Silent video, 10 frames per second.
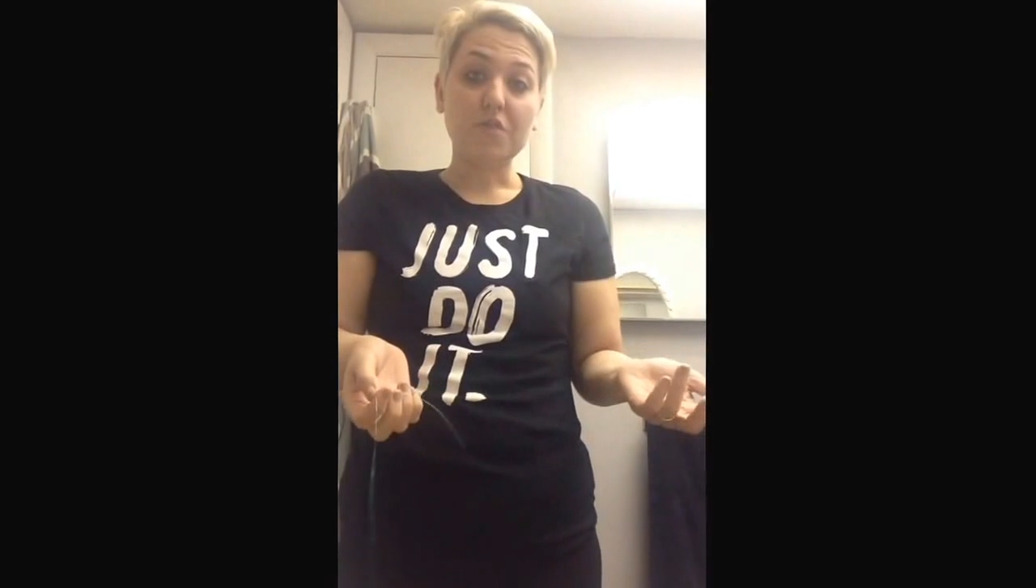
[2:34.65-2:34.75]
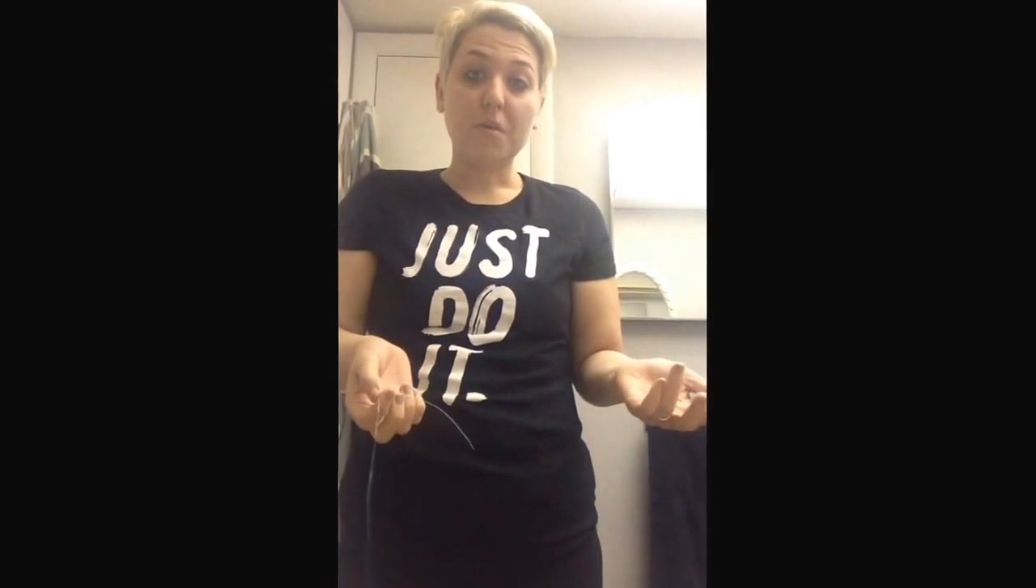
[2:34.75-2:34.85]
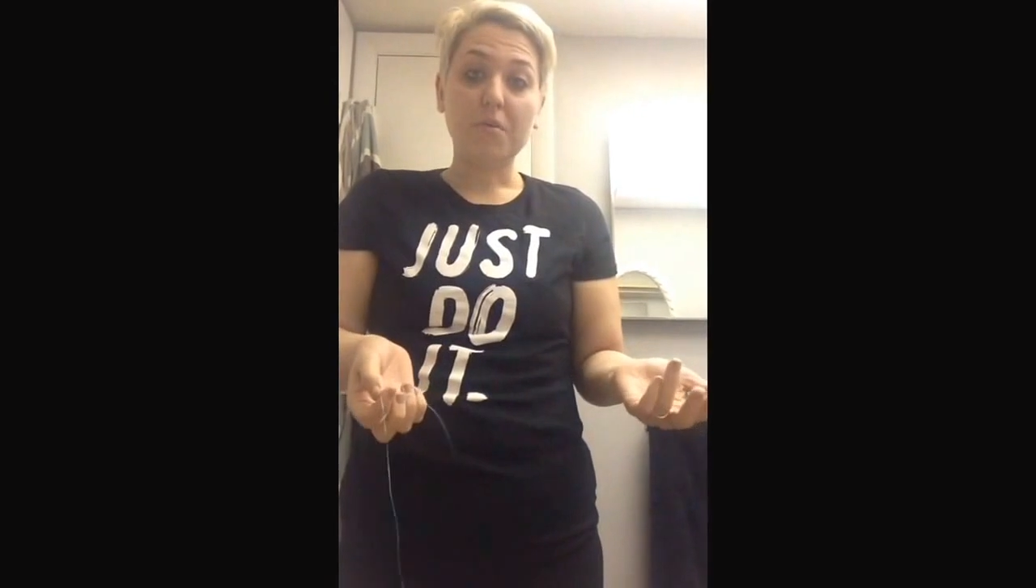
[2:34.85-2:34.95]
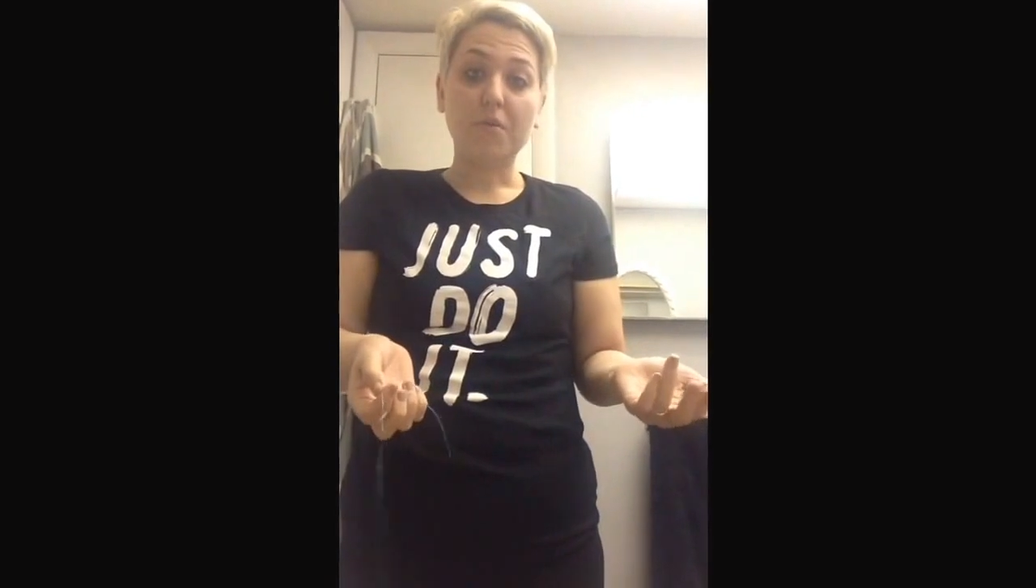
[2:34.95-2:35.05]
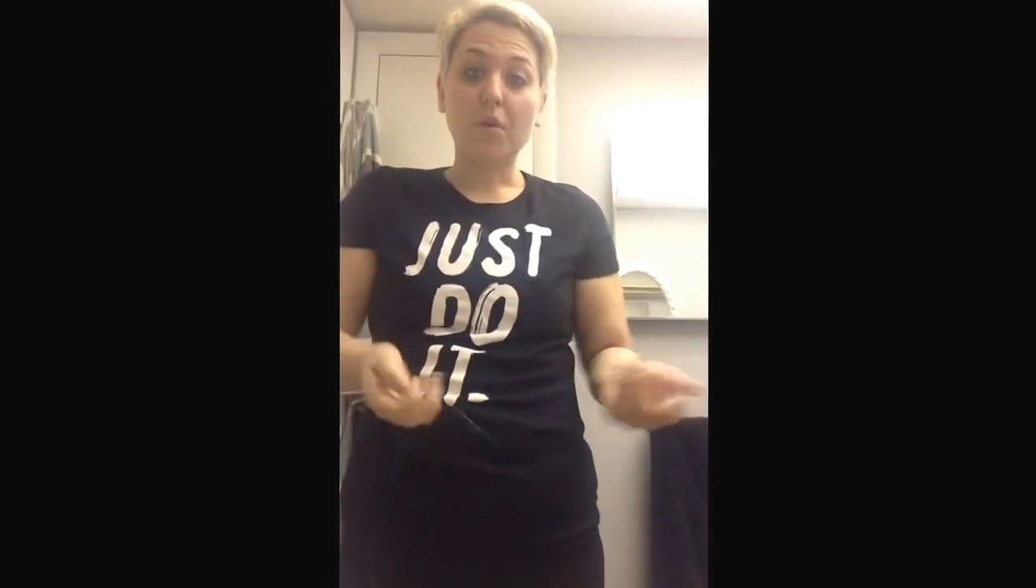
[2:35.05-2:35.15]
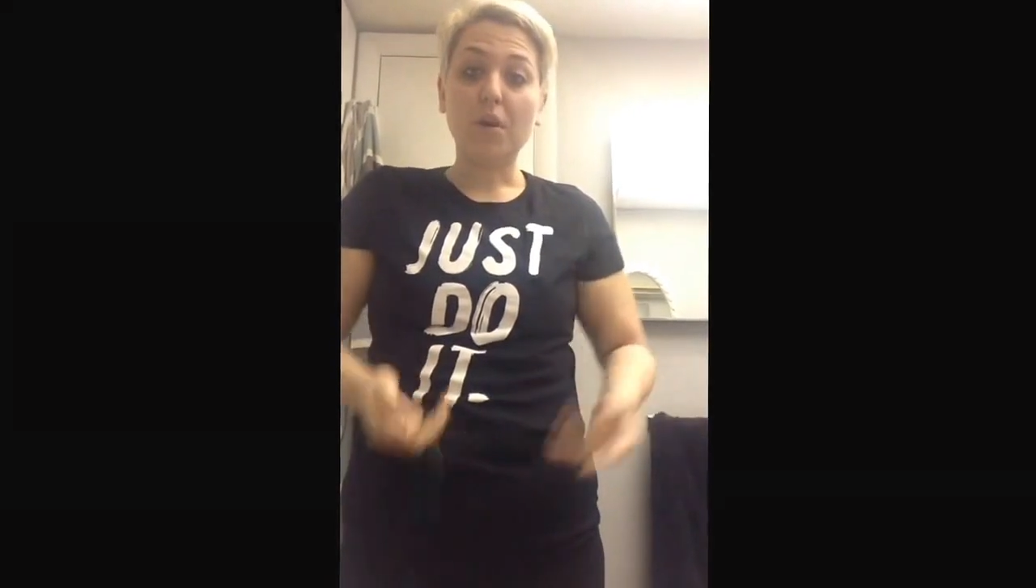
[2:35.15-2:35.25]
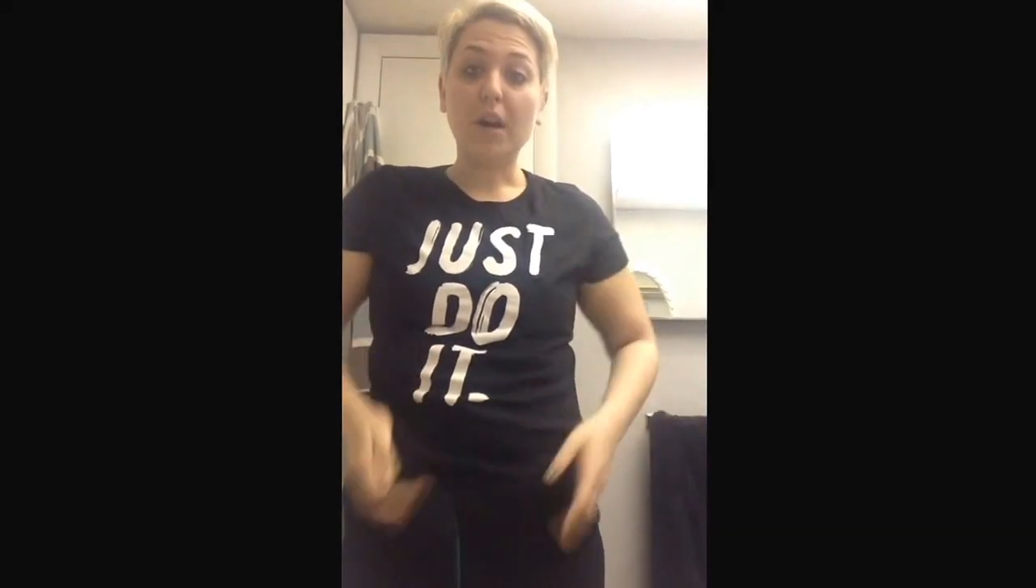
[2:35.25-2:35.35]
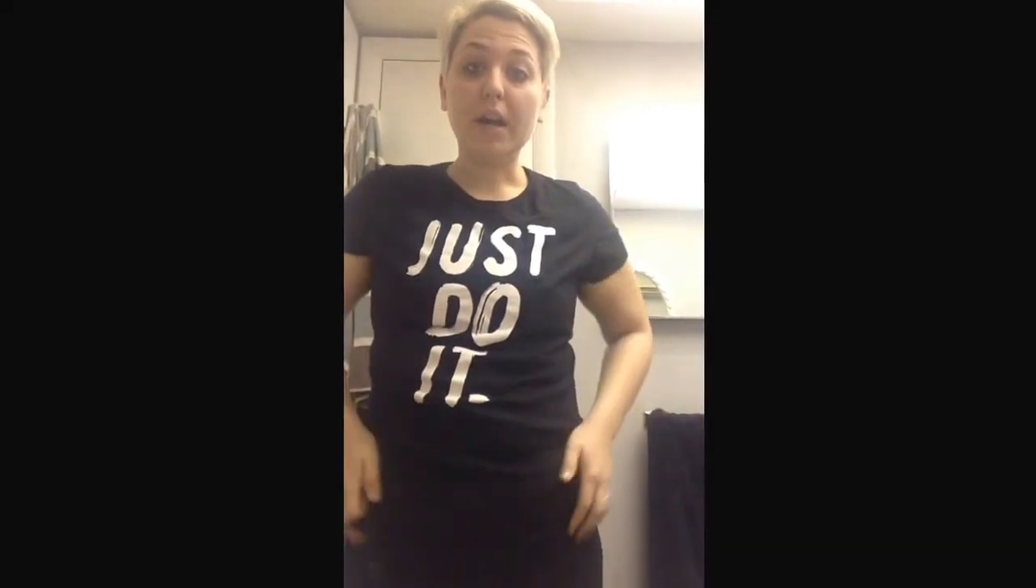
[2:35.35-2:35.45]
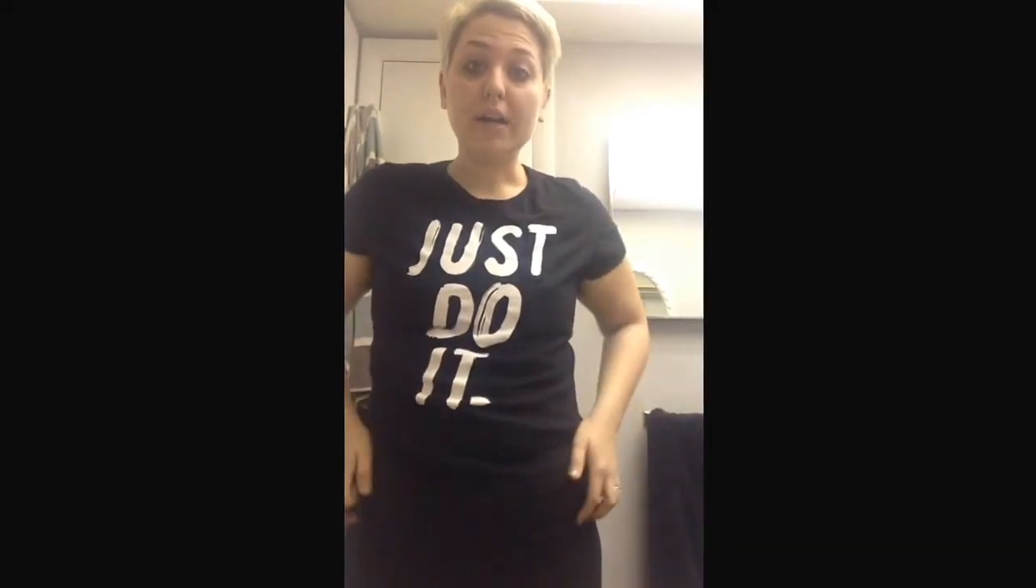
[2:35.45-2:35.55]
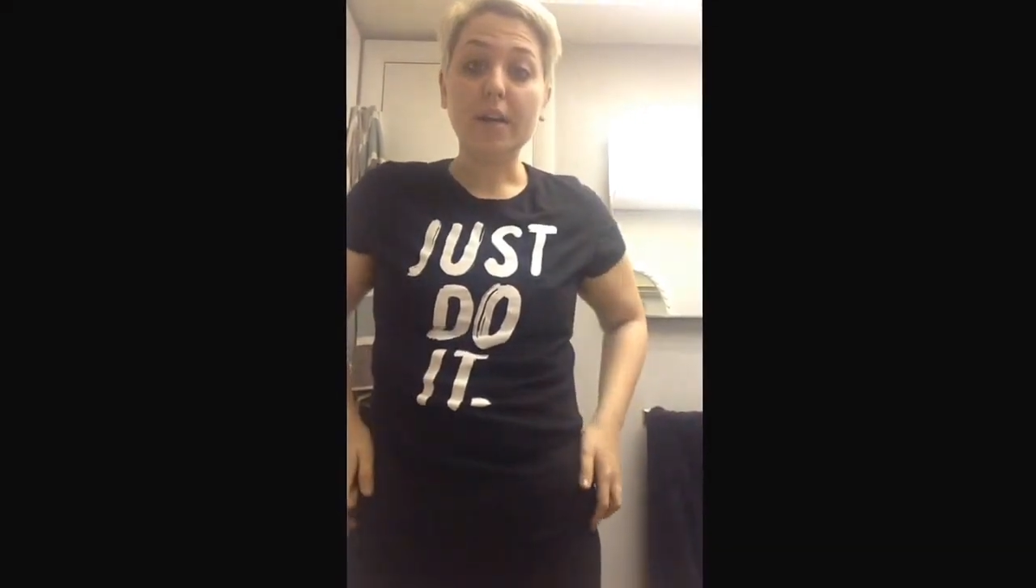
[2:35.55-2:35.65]
trouble for,
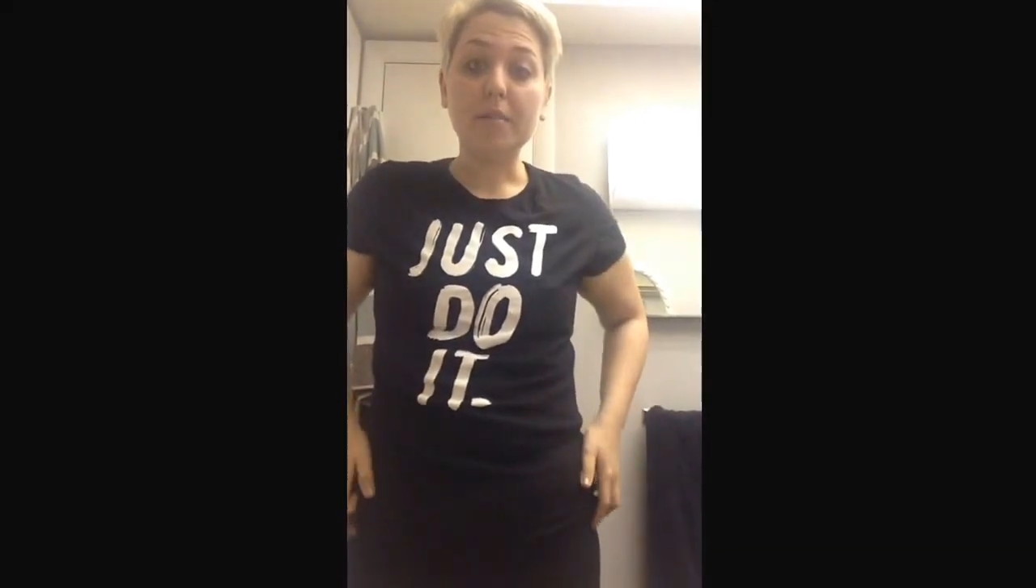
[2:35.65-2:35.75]
I